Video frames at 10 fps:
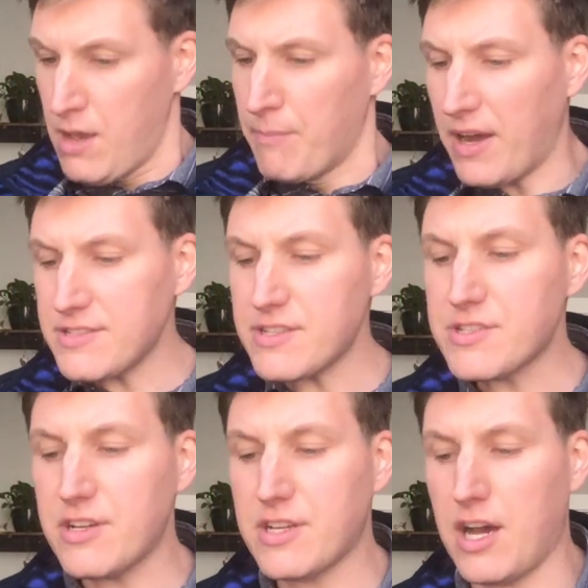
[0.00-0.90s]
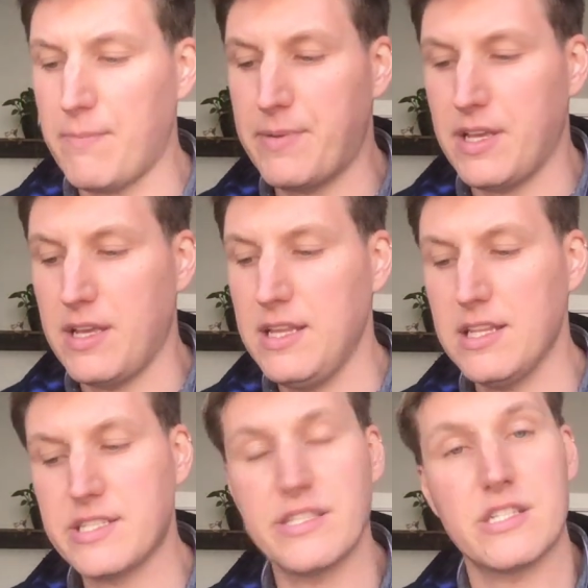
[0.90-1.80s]
Bonza's good company. He
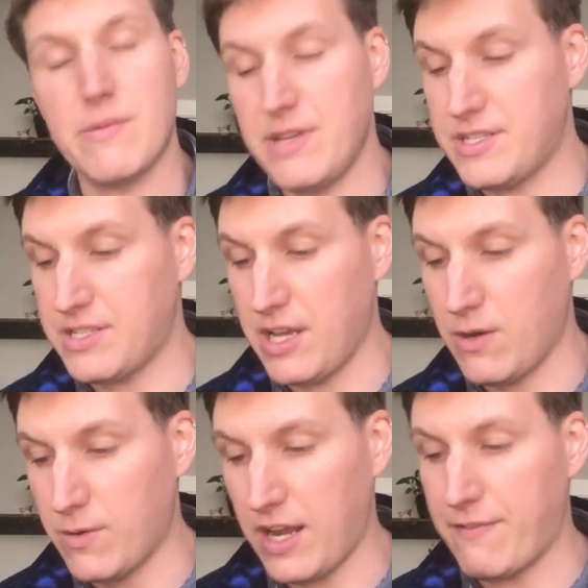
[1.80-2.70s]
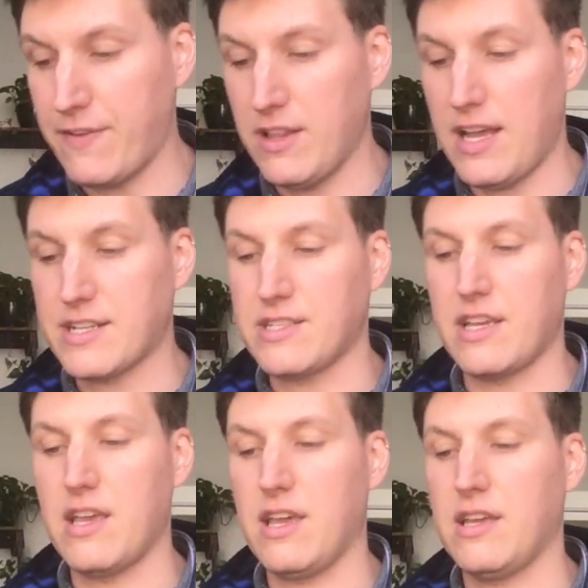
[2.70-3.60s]
listens to me sing when I feel like
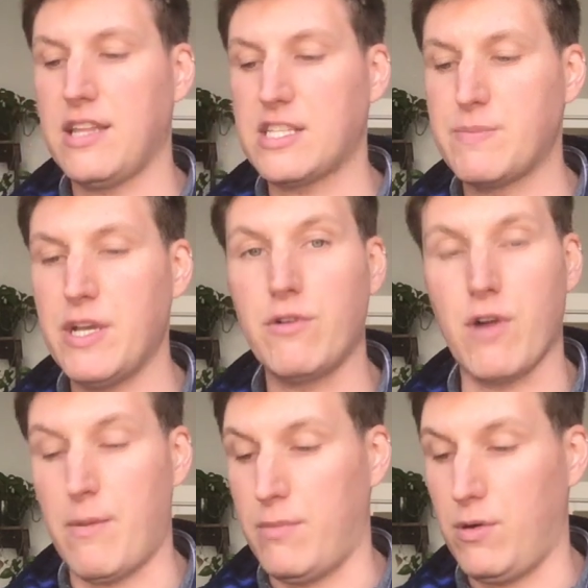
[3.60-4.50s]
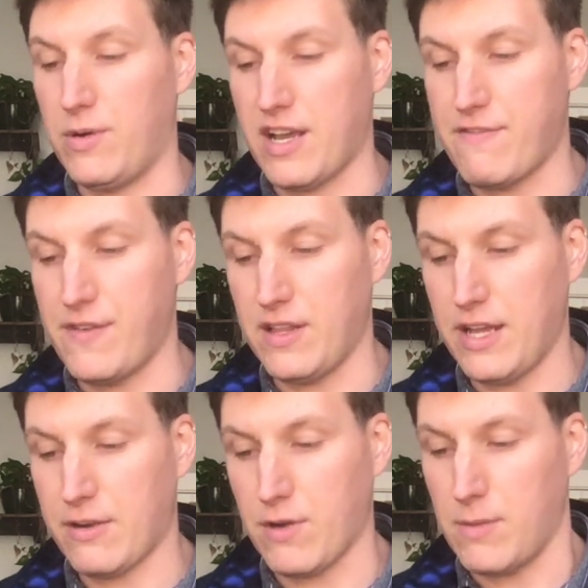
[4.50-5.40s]
singing and lets me grumble when I feel
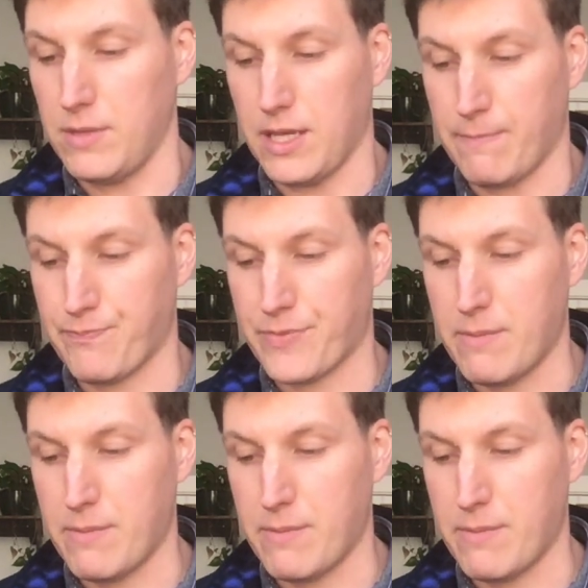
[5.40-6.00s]
like grumbling.